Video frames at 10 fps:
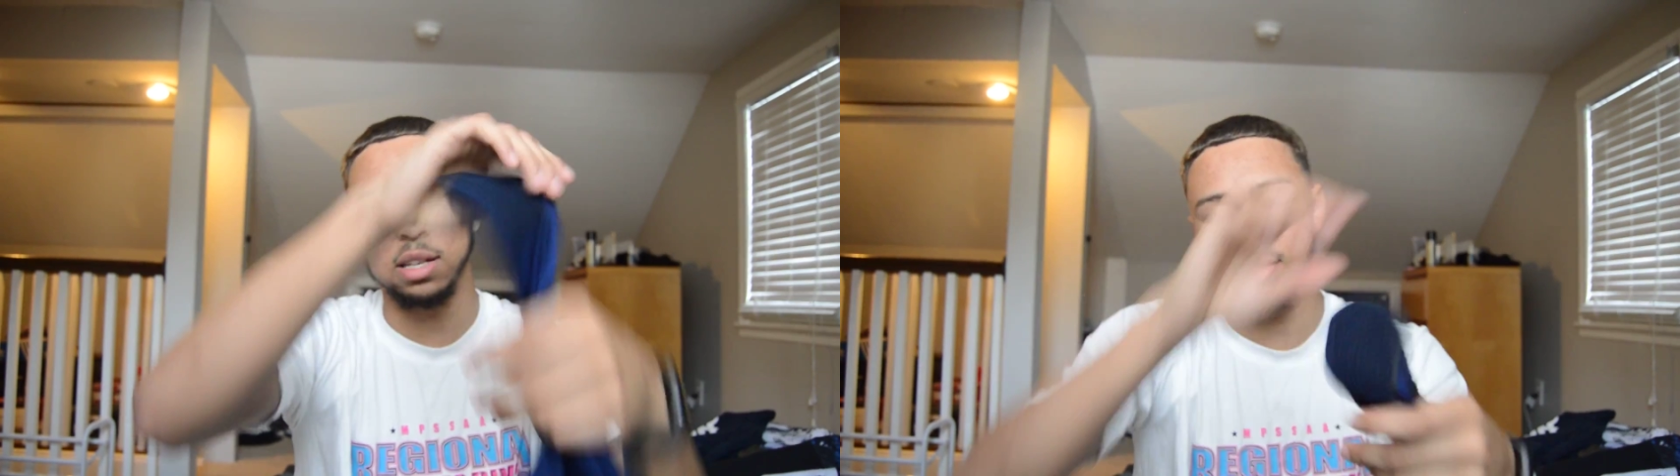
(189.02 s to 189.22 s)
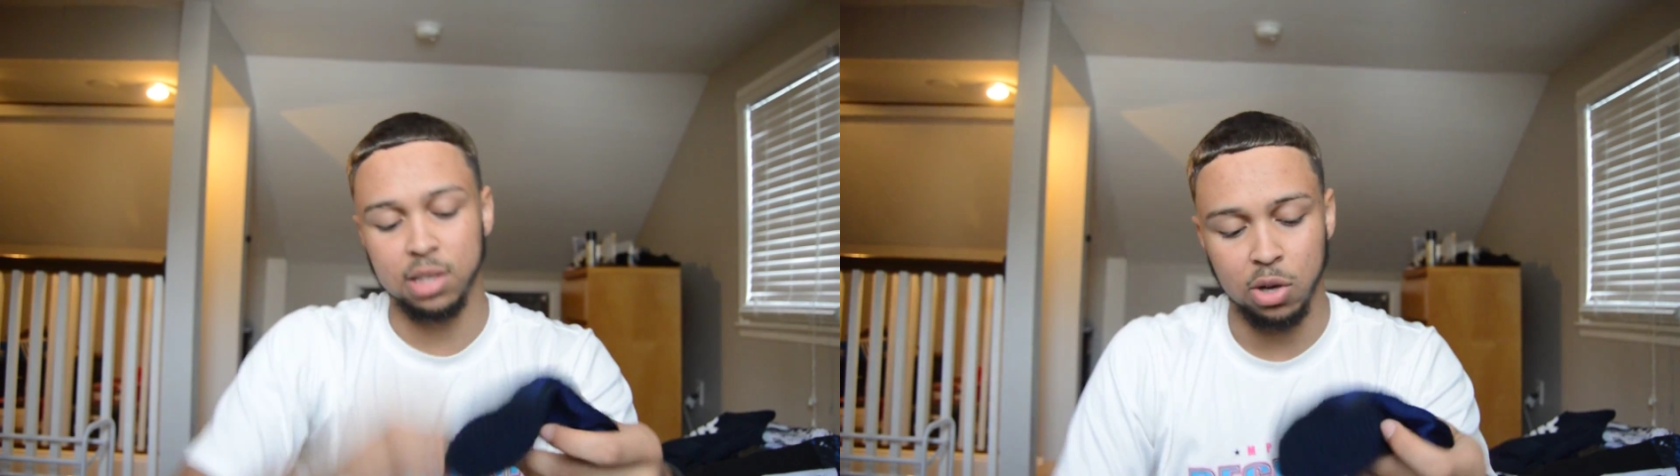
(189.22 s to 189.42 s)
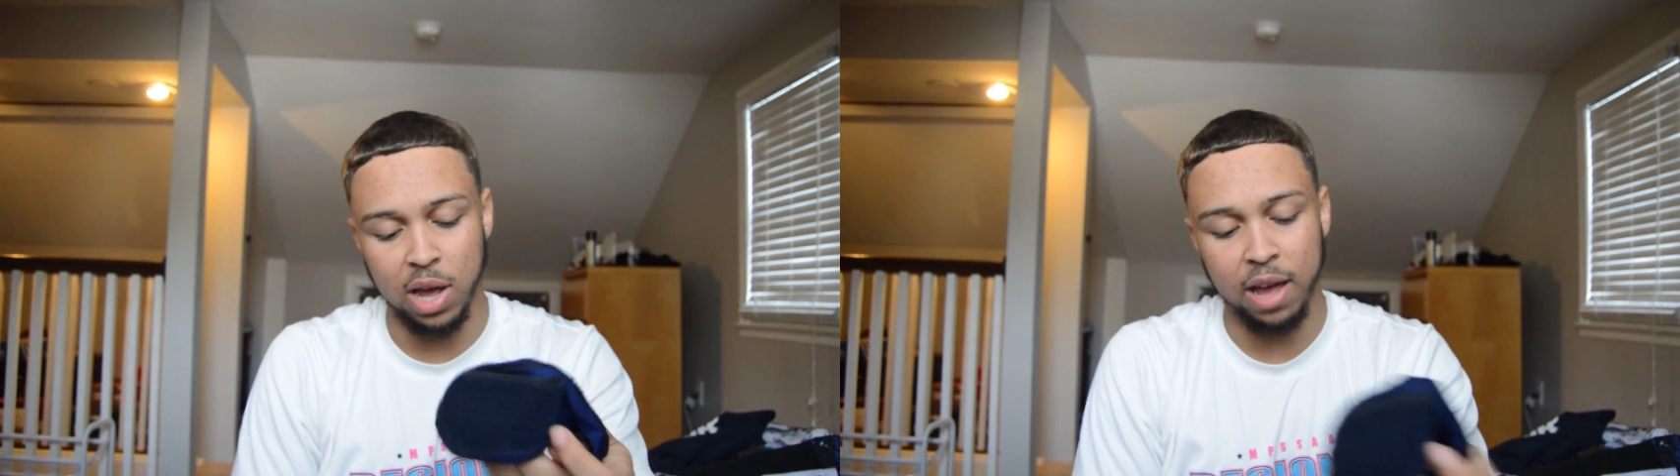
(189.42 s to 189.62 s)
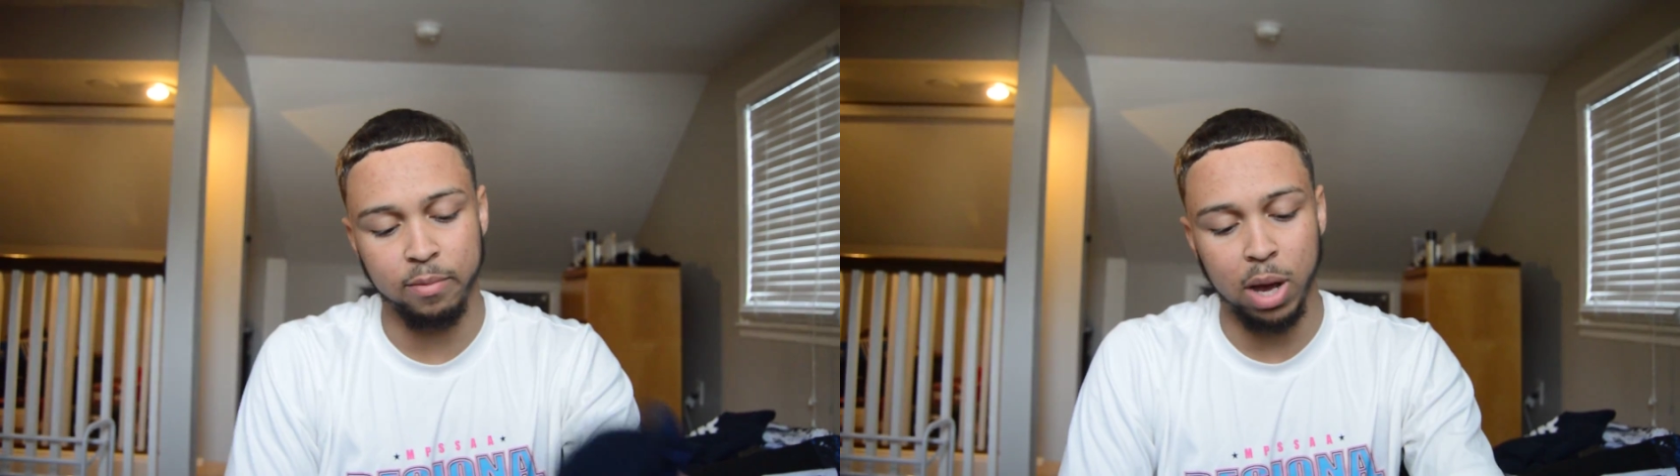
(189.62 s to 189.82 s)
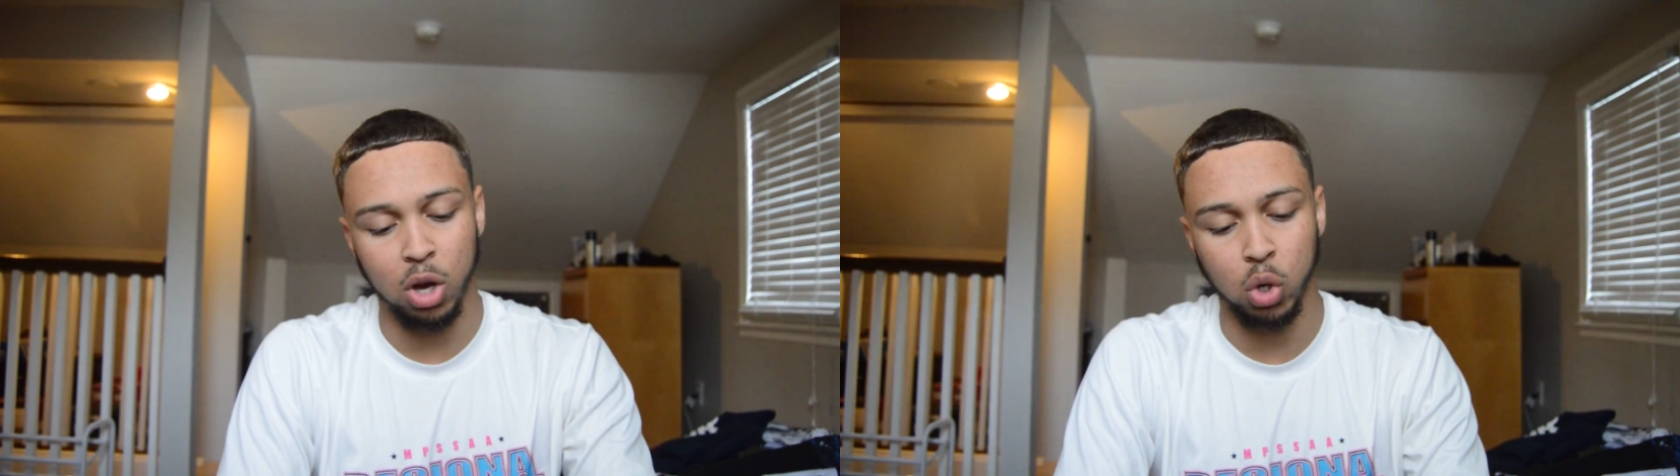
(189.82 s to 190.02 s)
still have
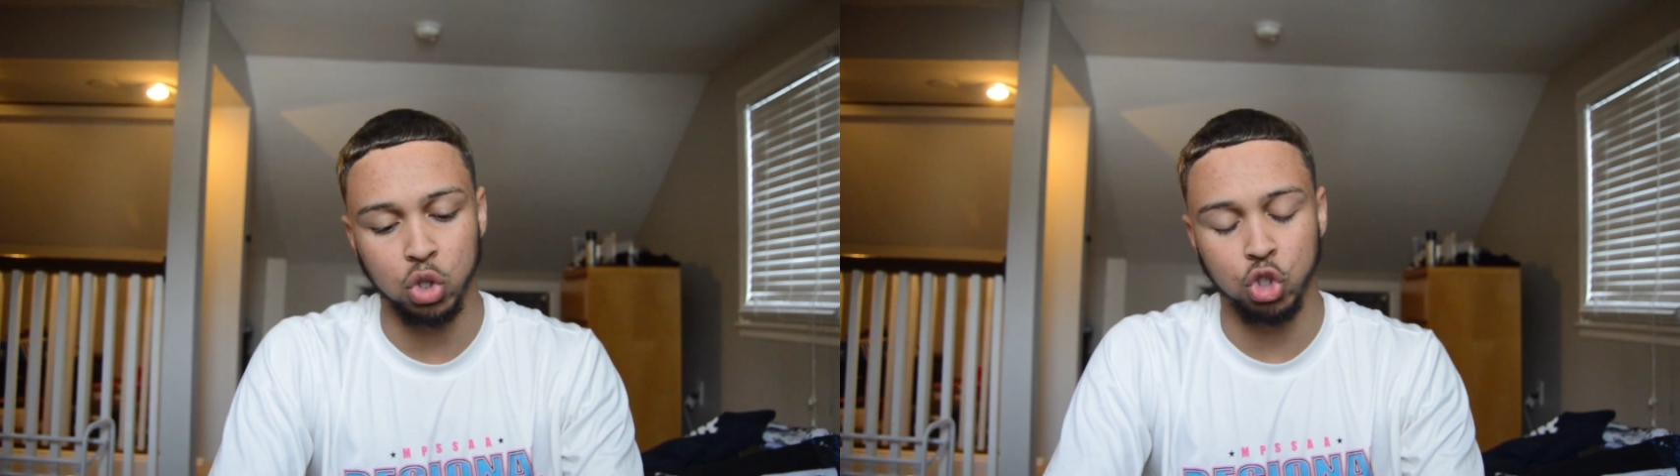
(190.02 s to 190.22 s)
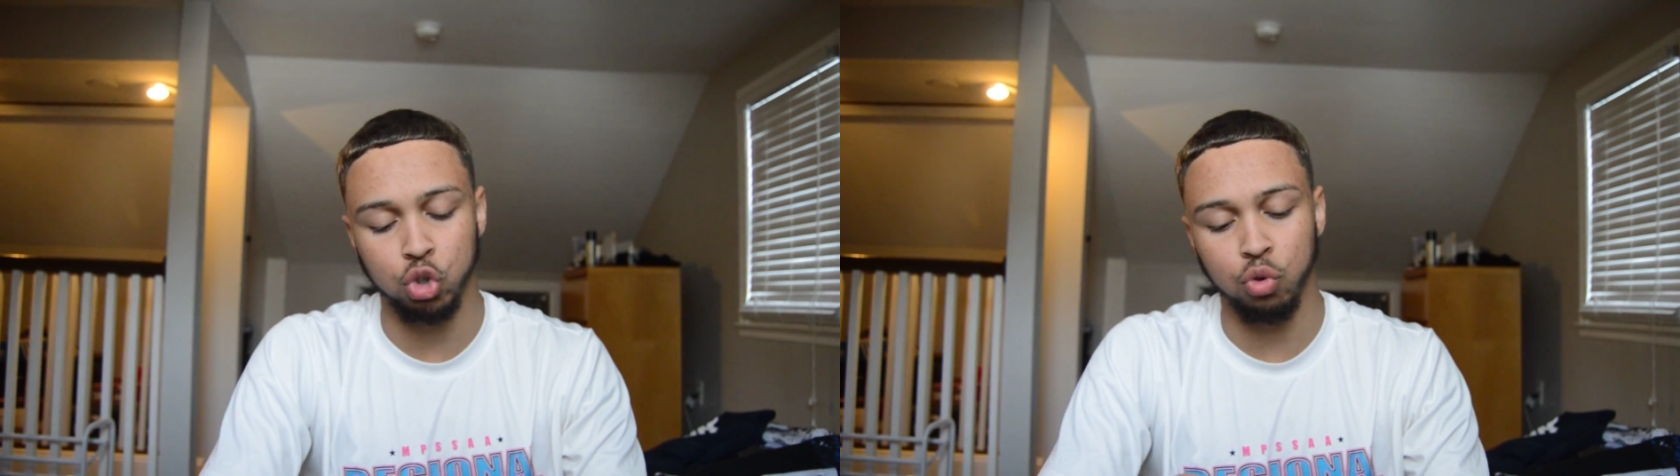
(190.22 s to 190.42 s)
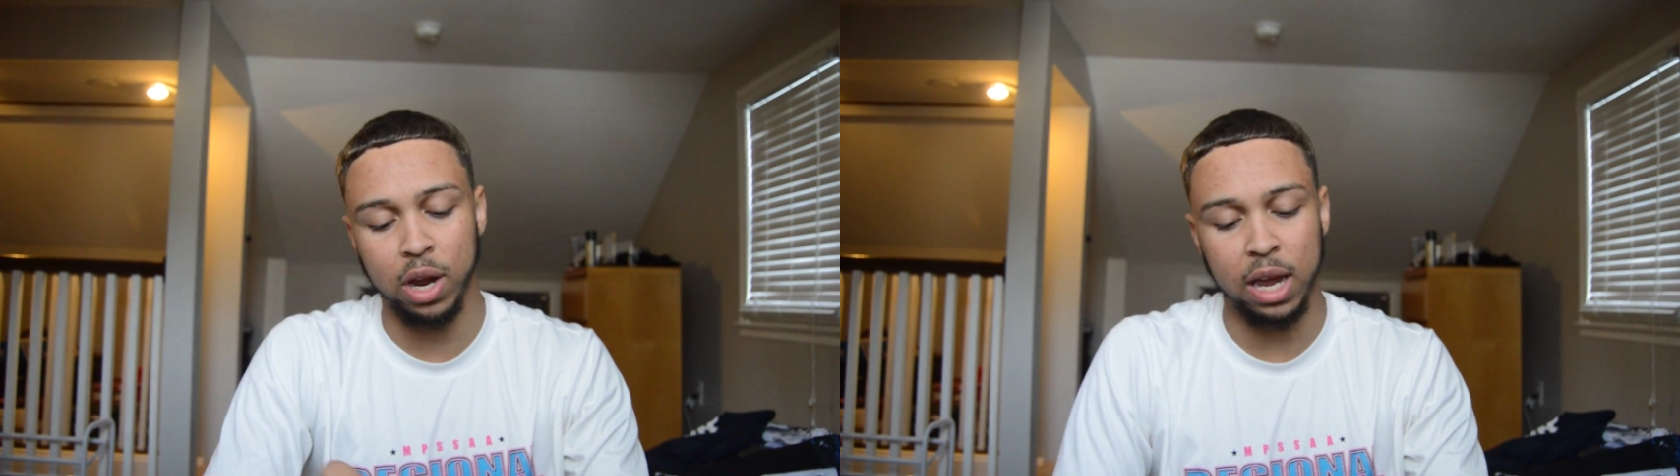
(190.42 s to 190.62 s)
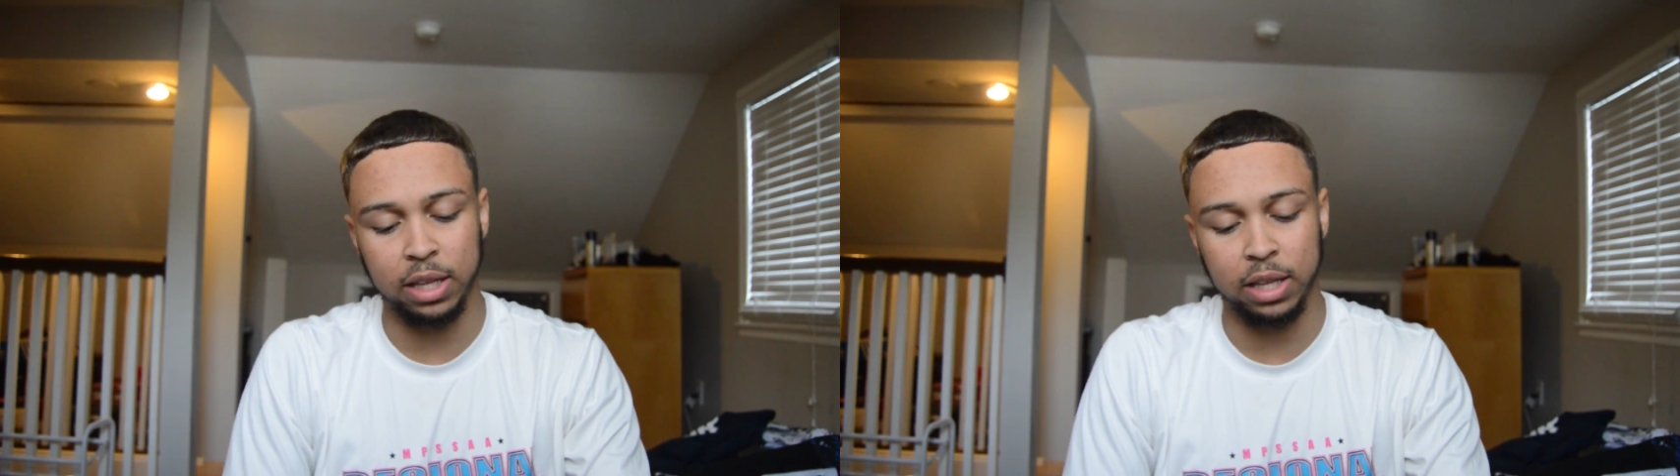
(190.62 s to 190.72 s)
my old Sue-rag